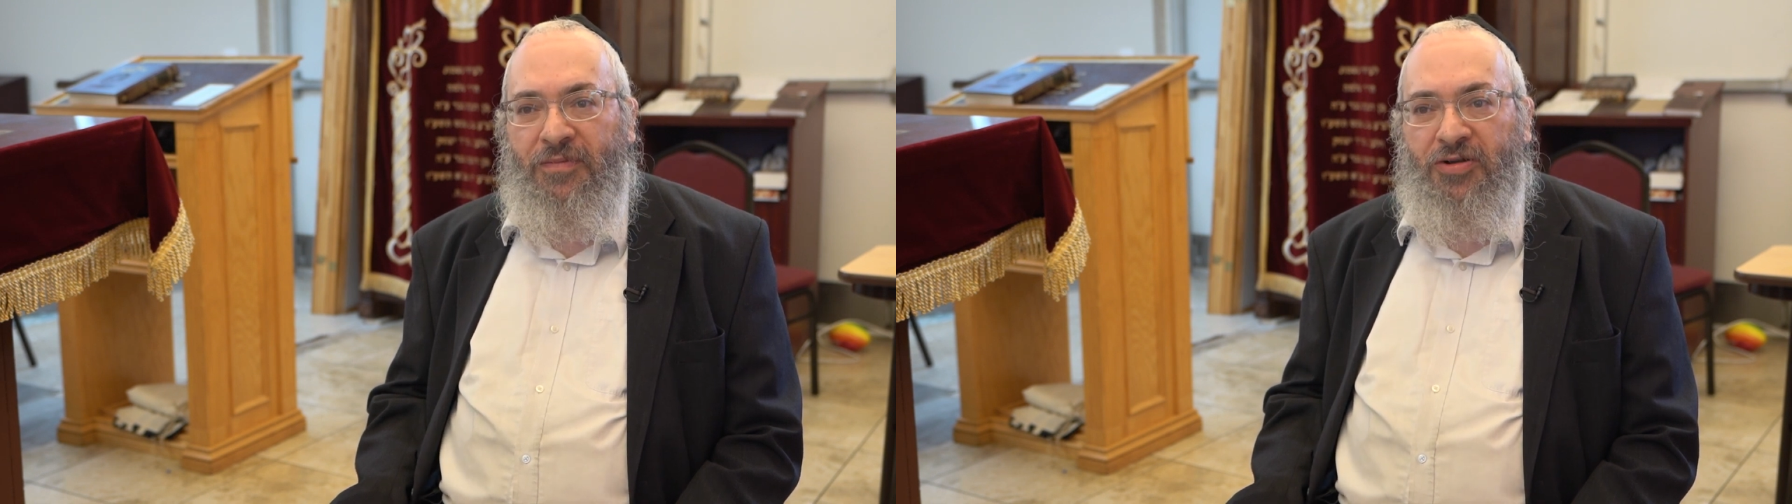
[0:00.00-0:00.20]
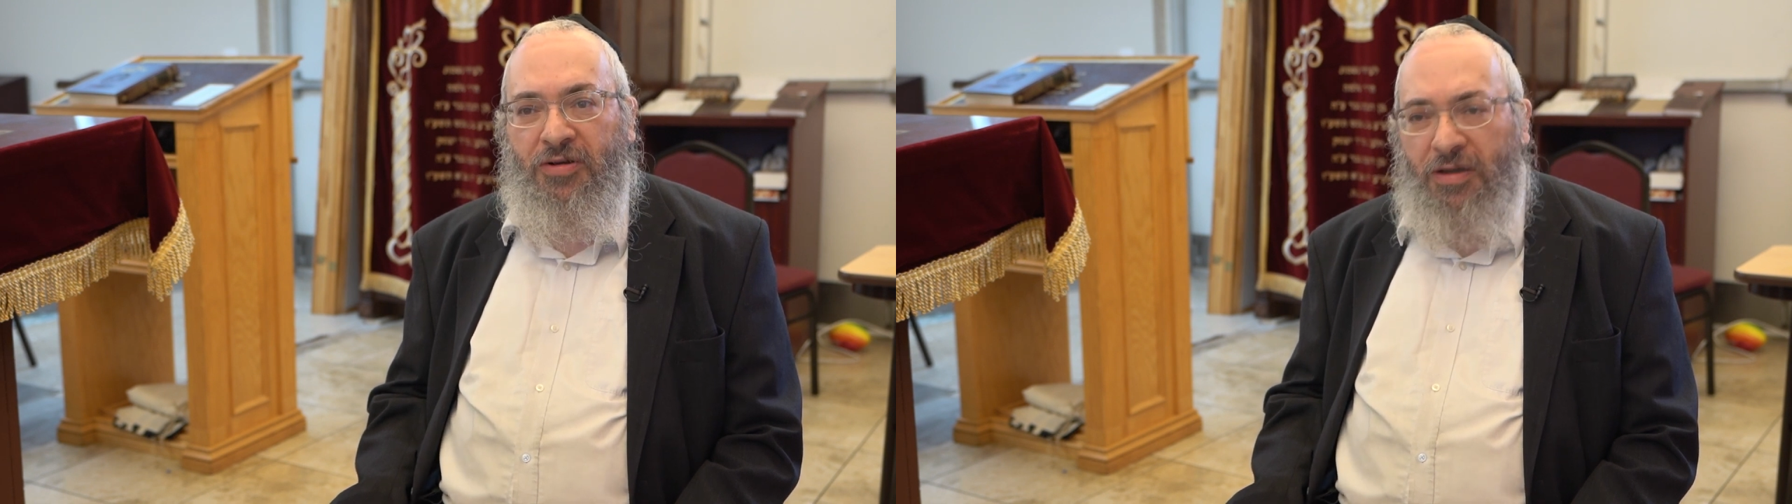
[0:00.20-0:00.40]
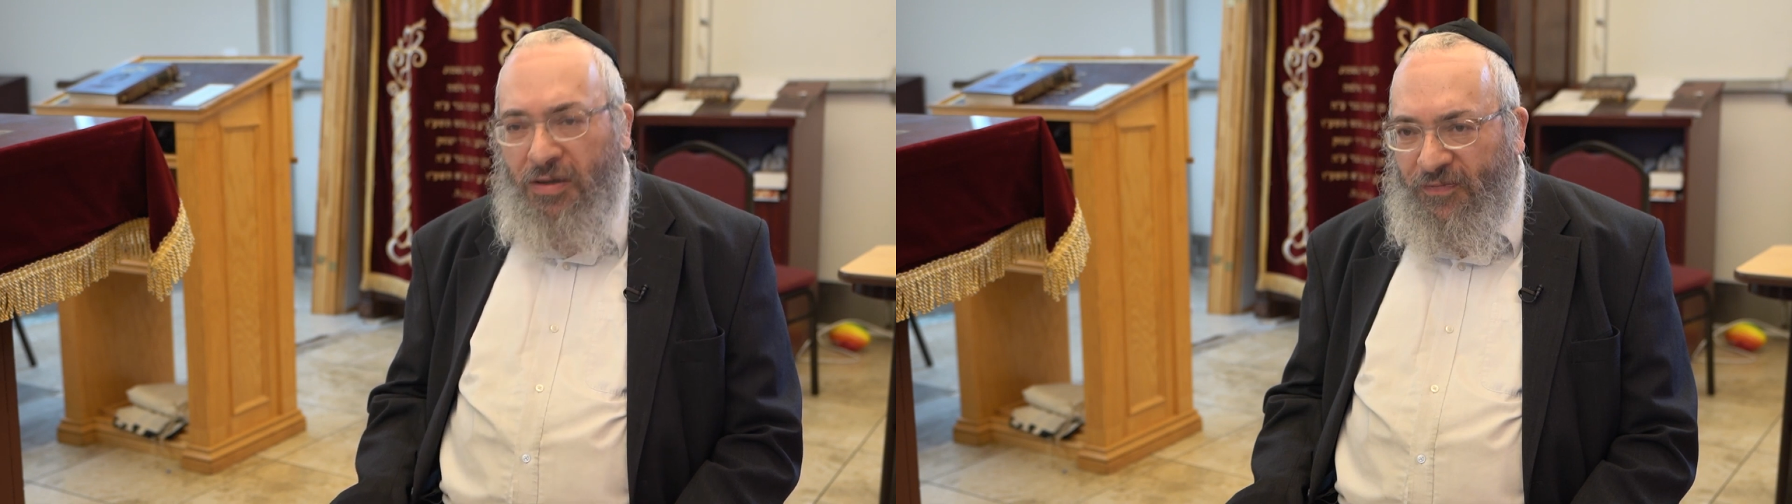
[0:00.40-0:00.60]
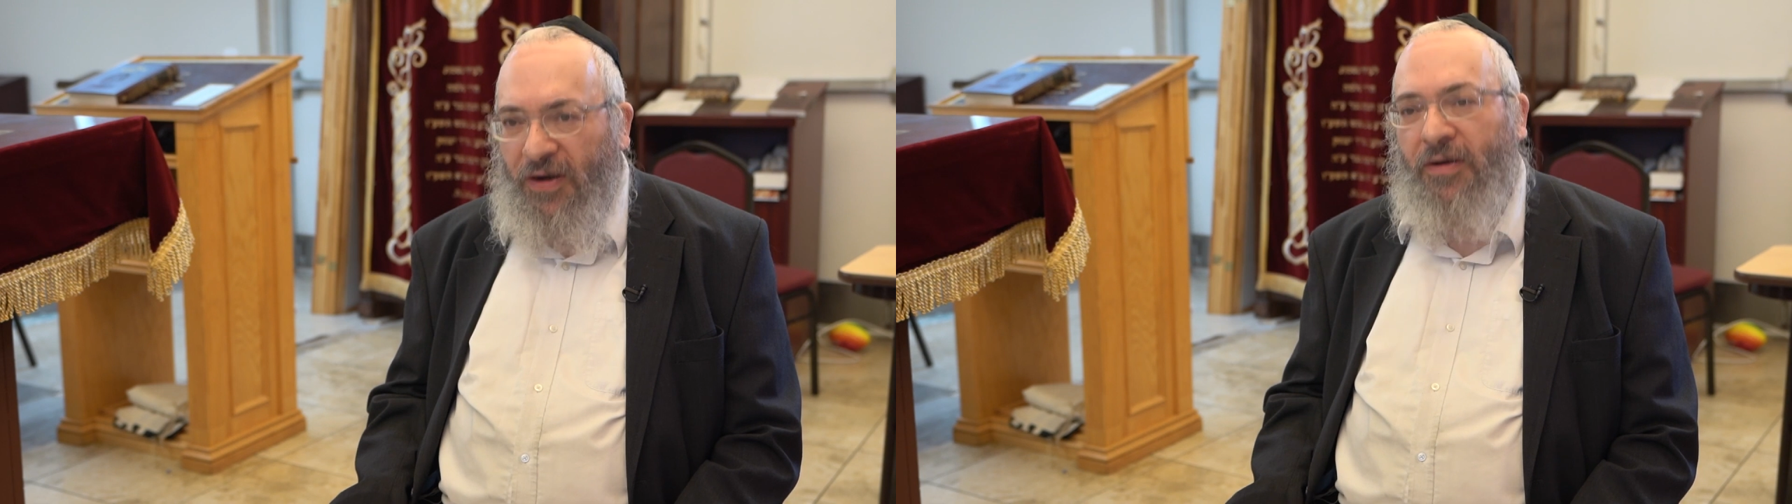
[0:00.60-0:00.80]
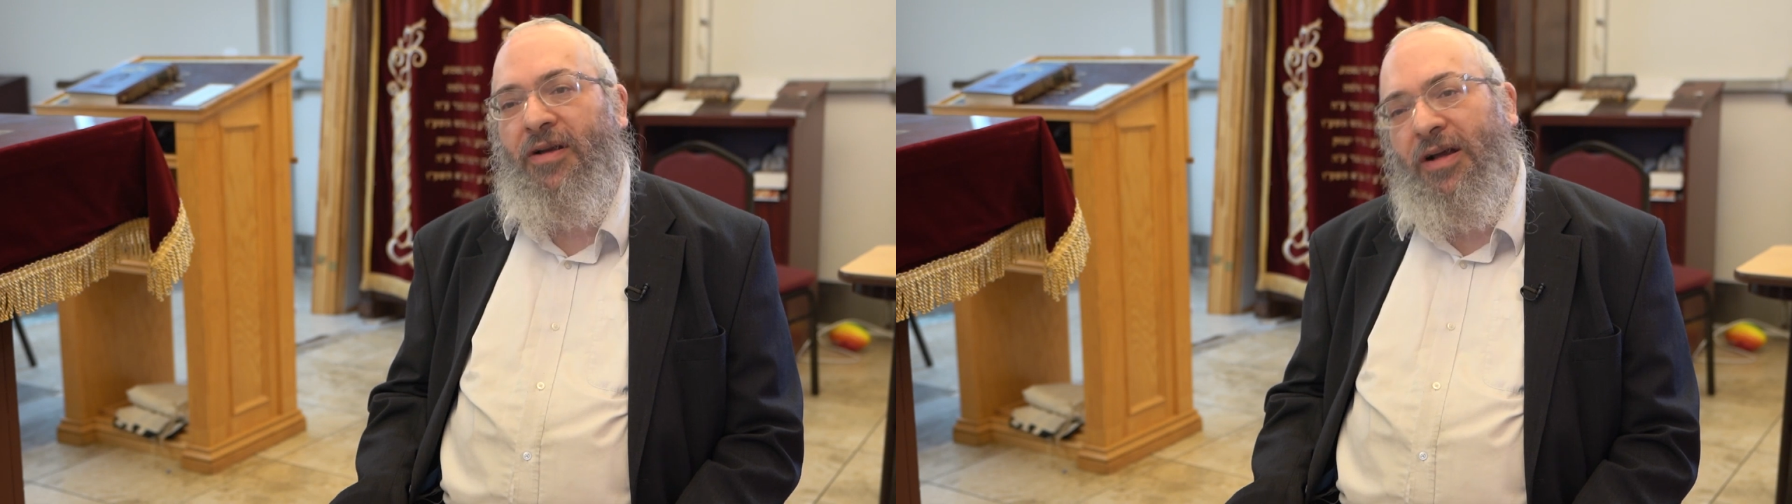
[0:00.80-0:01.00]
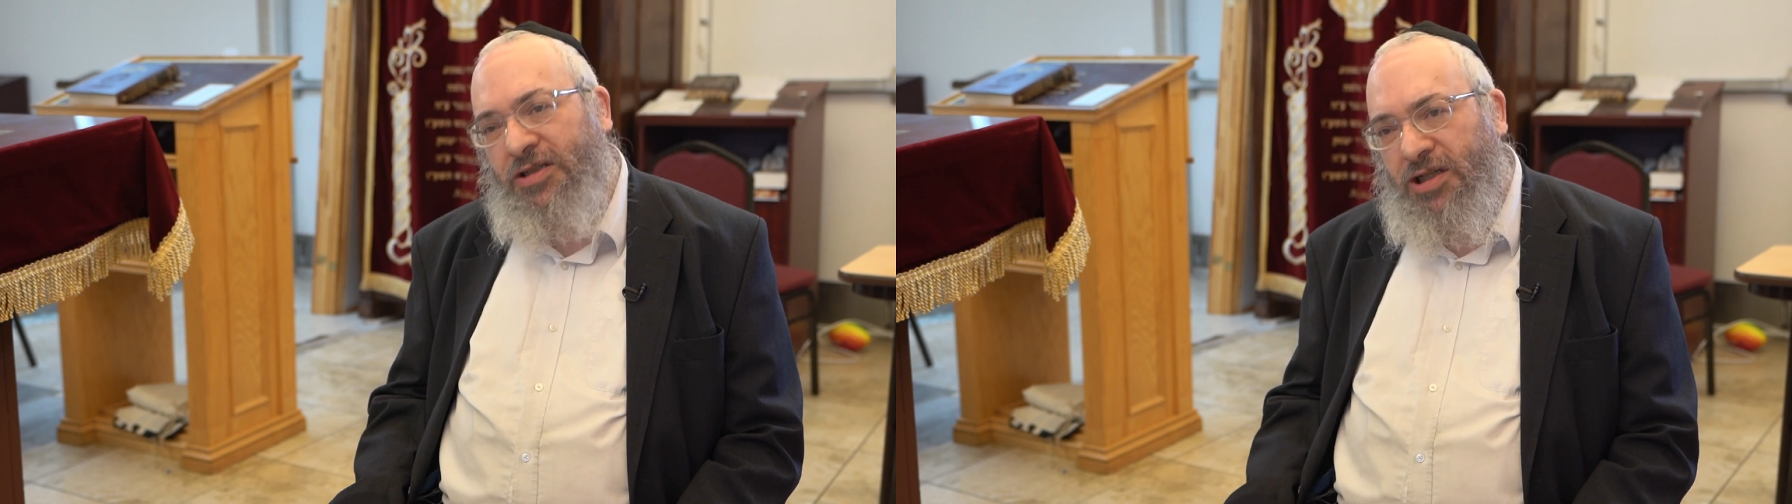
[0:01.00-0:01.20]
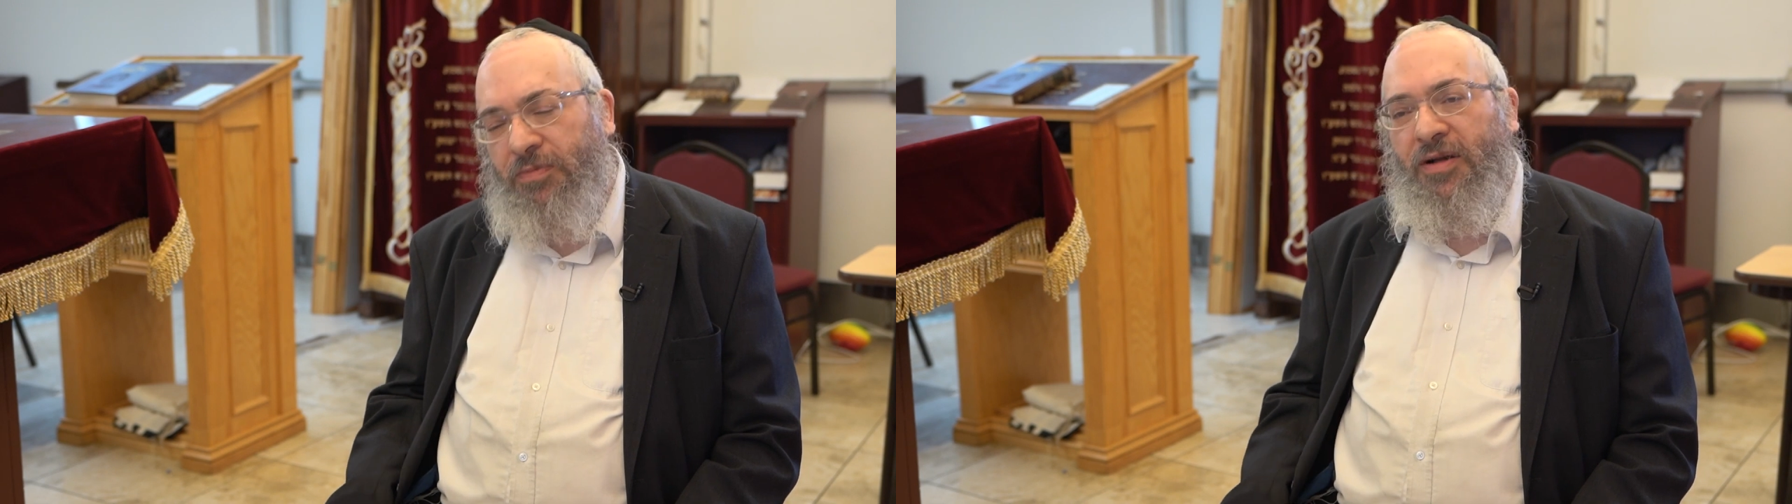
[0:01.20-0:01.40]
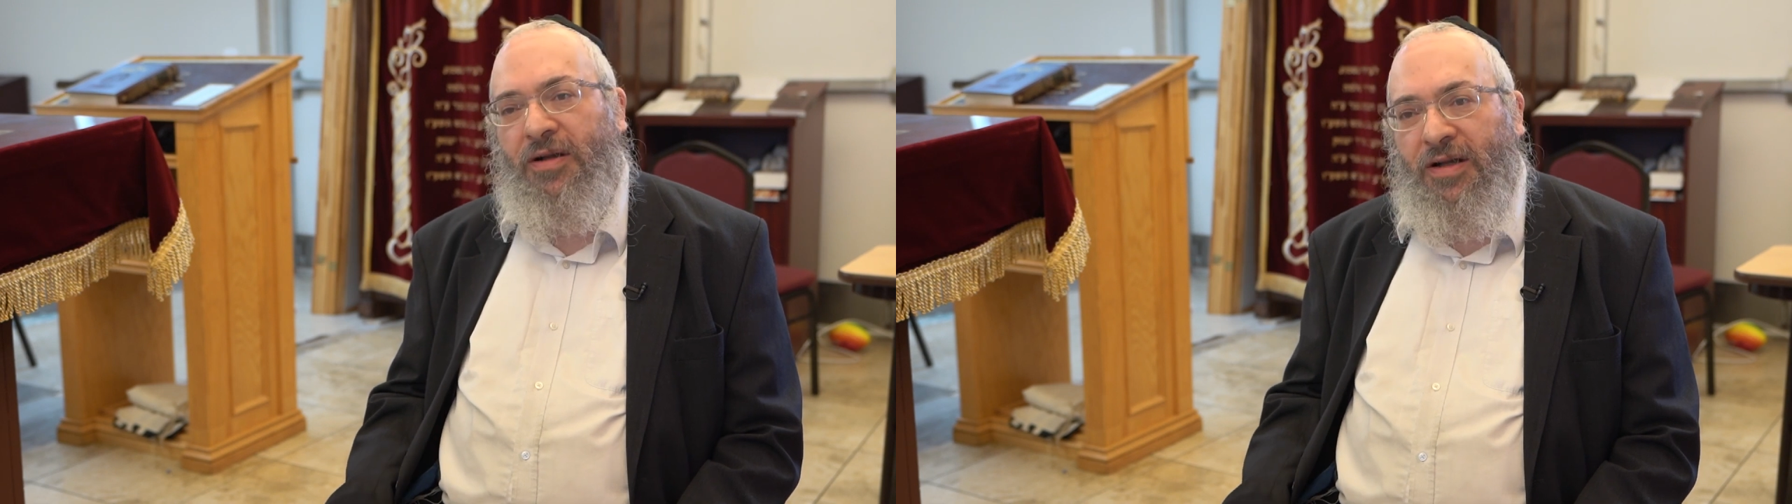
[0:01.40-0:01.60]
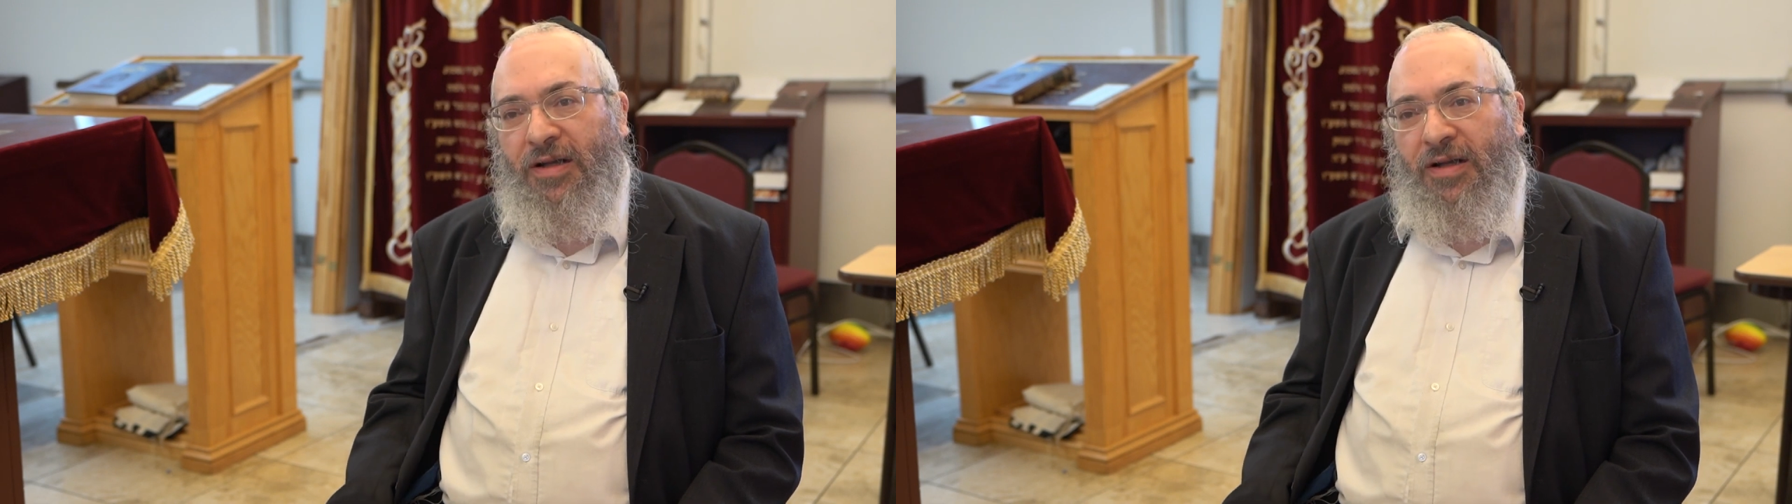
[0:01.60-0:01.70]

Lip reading: Torah, very nice, but